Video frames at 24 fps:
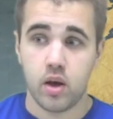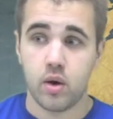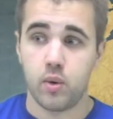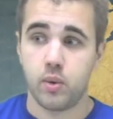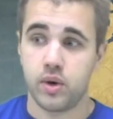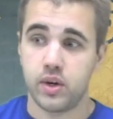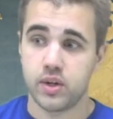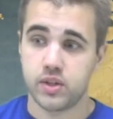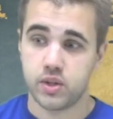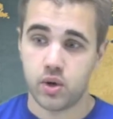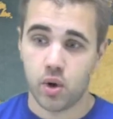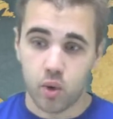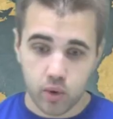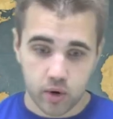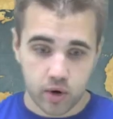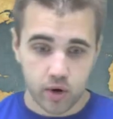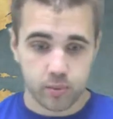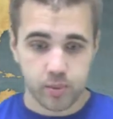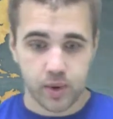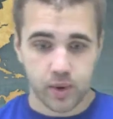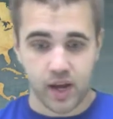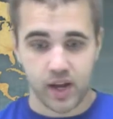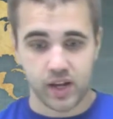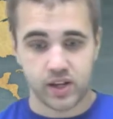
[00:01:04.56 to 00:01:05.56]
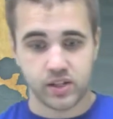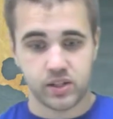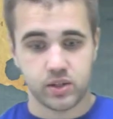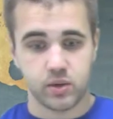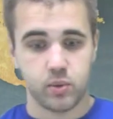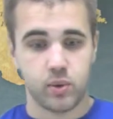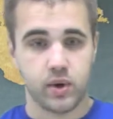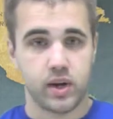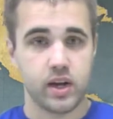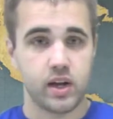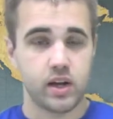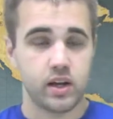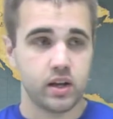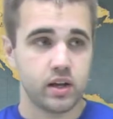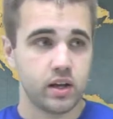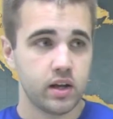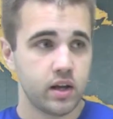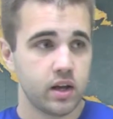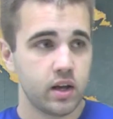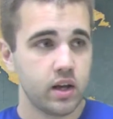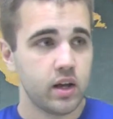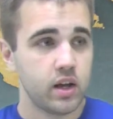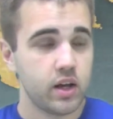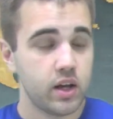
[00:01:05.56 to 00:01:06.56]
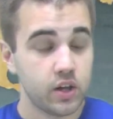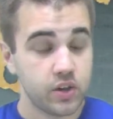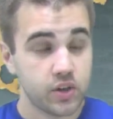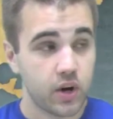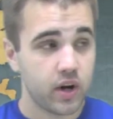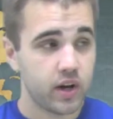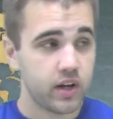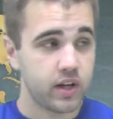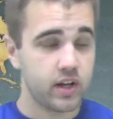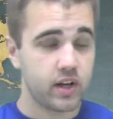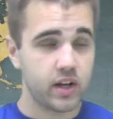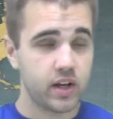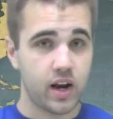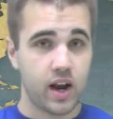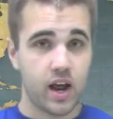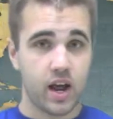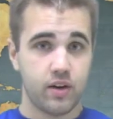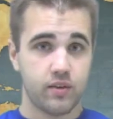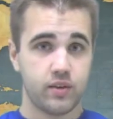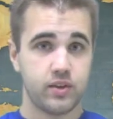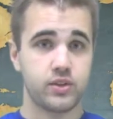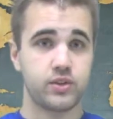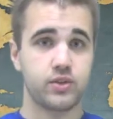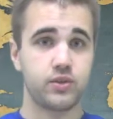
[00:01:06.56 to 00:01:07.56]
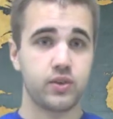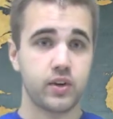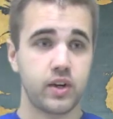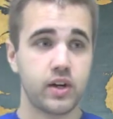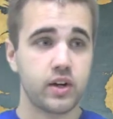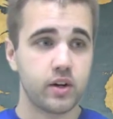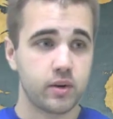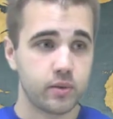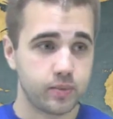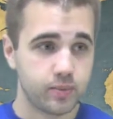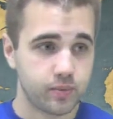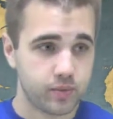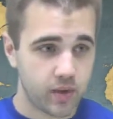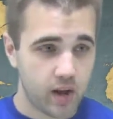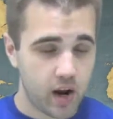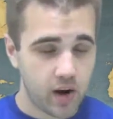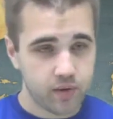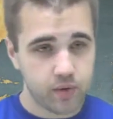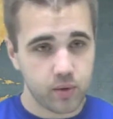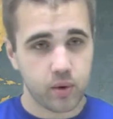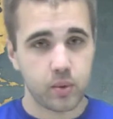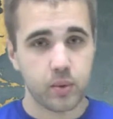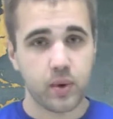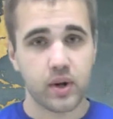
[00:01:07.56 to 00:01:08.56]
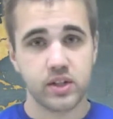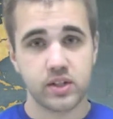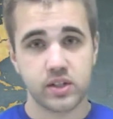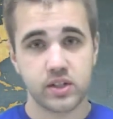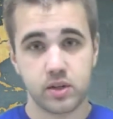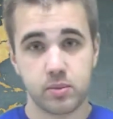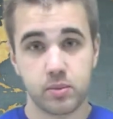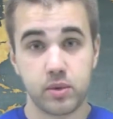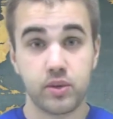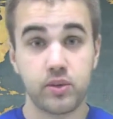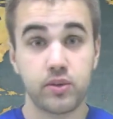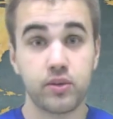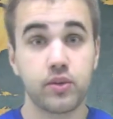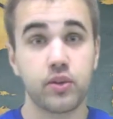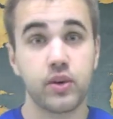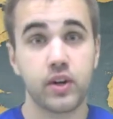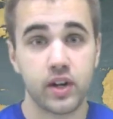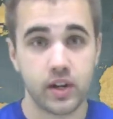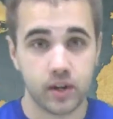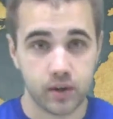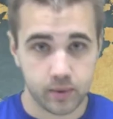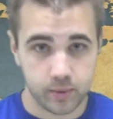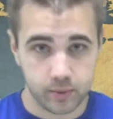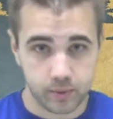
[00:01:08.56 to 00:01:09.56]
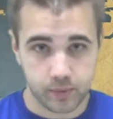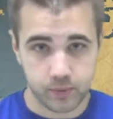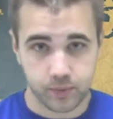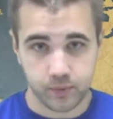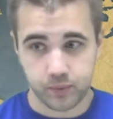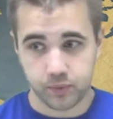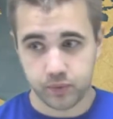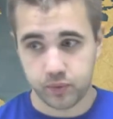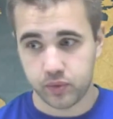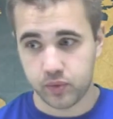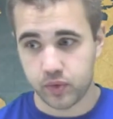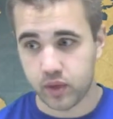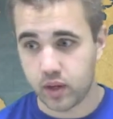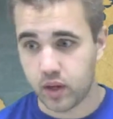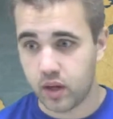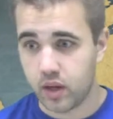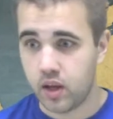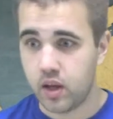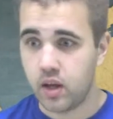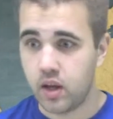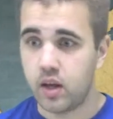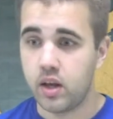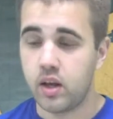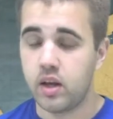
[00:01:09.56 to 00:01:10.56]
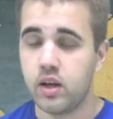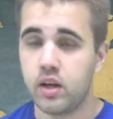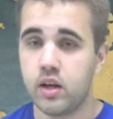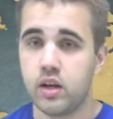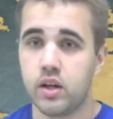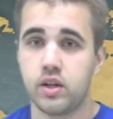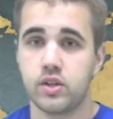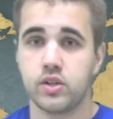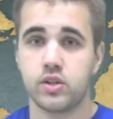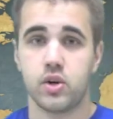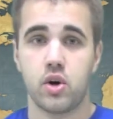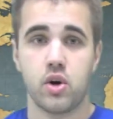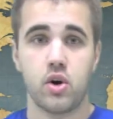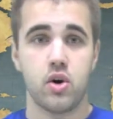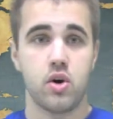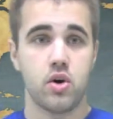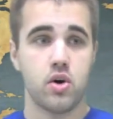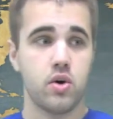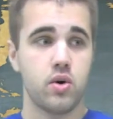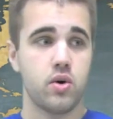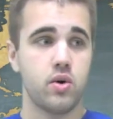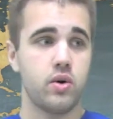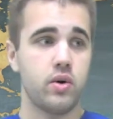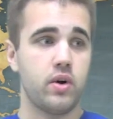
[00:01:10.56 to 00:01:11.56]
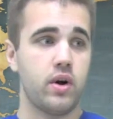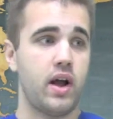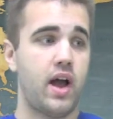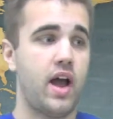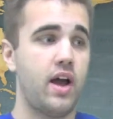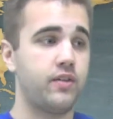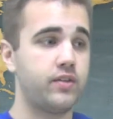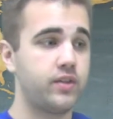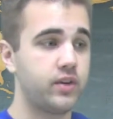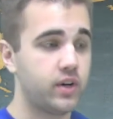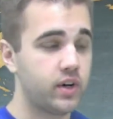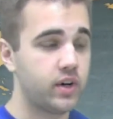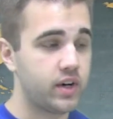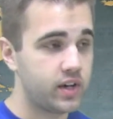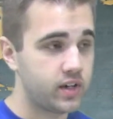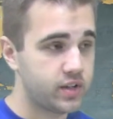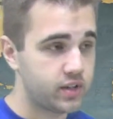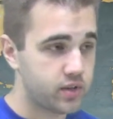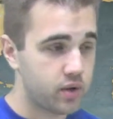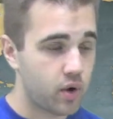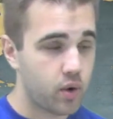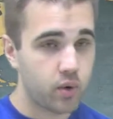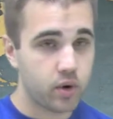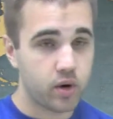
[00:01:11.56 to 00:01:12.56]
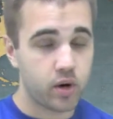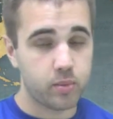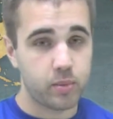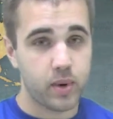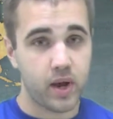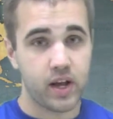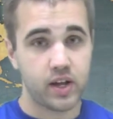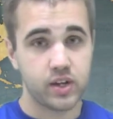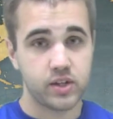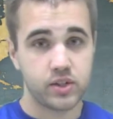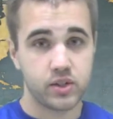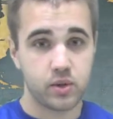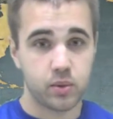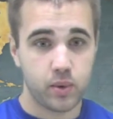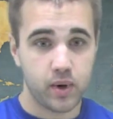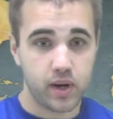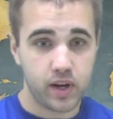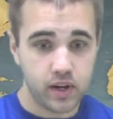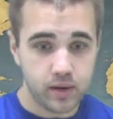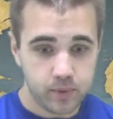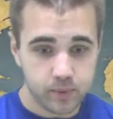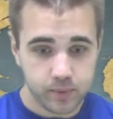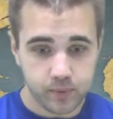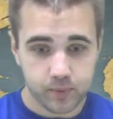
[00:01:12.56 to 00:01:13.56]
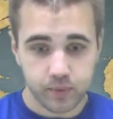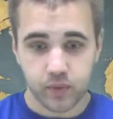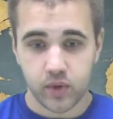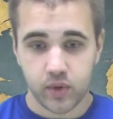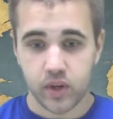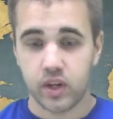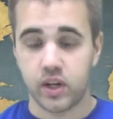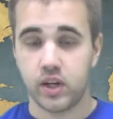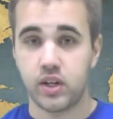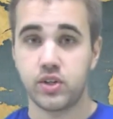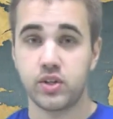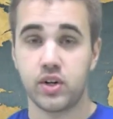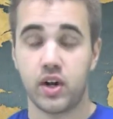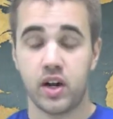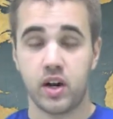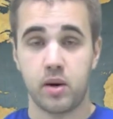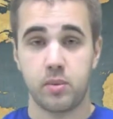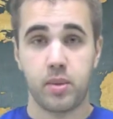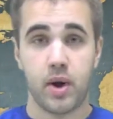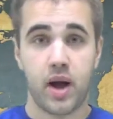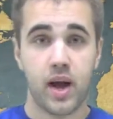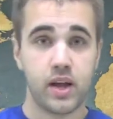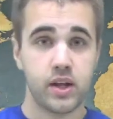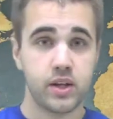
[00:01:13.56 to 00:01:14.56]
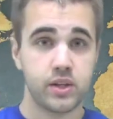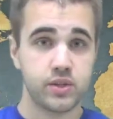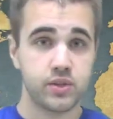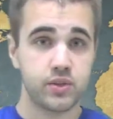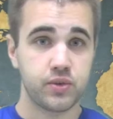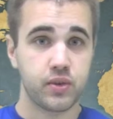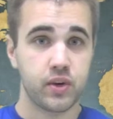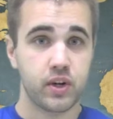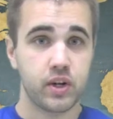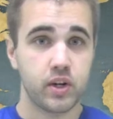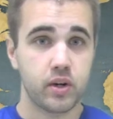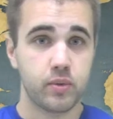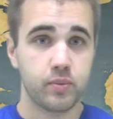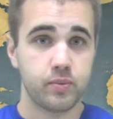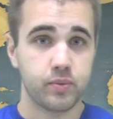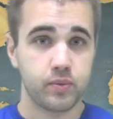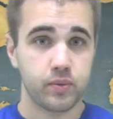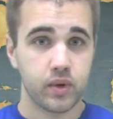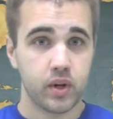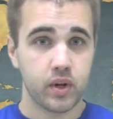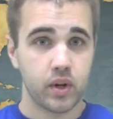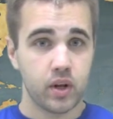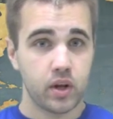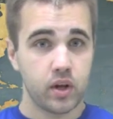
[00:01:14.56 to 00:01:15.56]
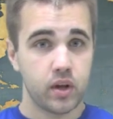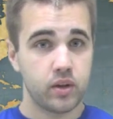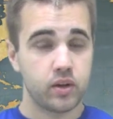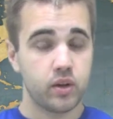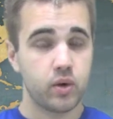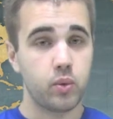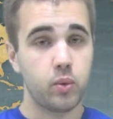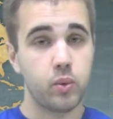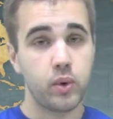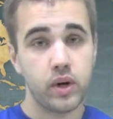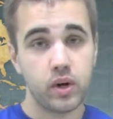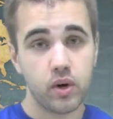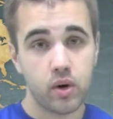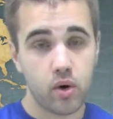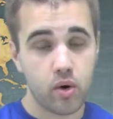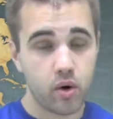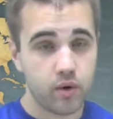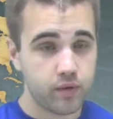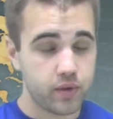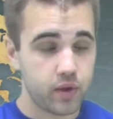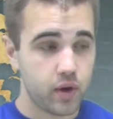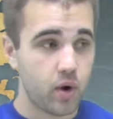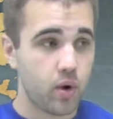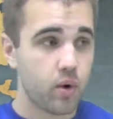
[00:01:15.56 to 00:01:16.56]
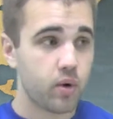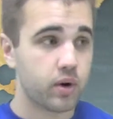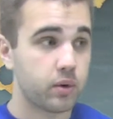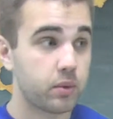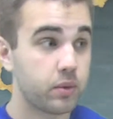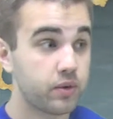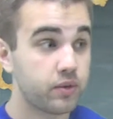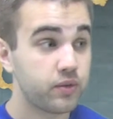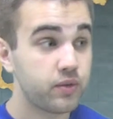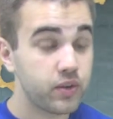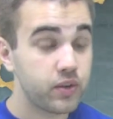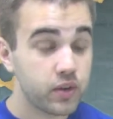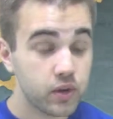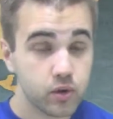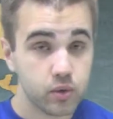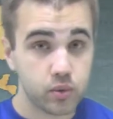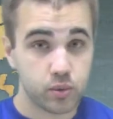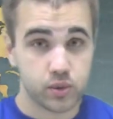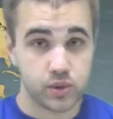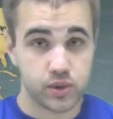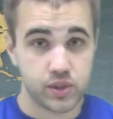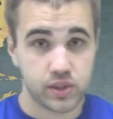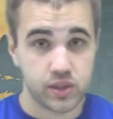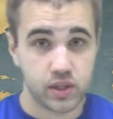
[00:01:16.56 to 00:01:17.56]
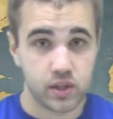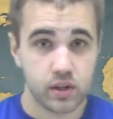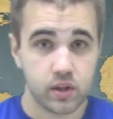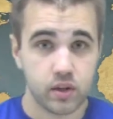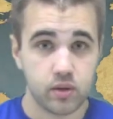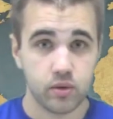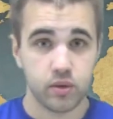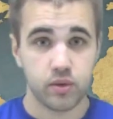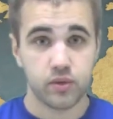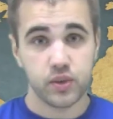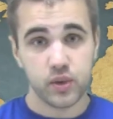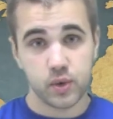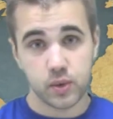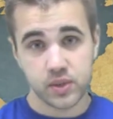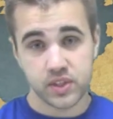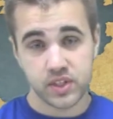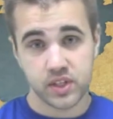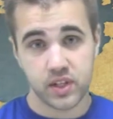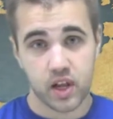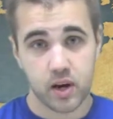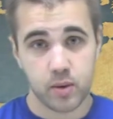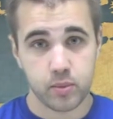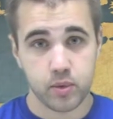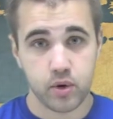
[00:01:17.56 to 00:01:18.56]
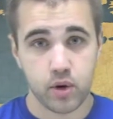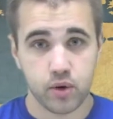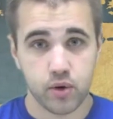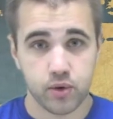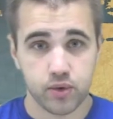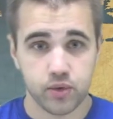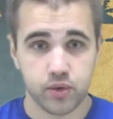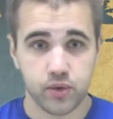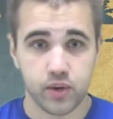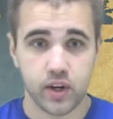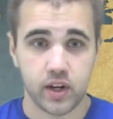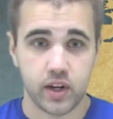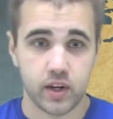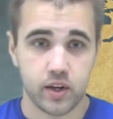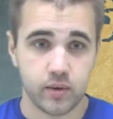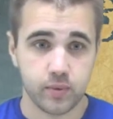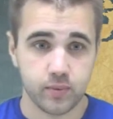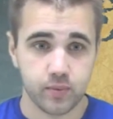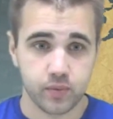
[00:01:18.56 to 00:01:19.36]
When his owner passed away, he thought he could have his freedom. Everyone wants to be free. So after his owner passed away, he tried to buy his freedom. The widow of the owner refused to let him go free.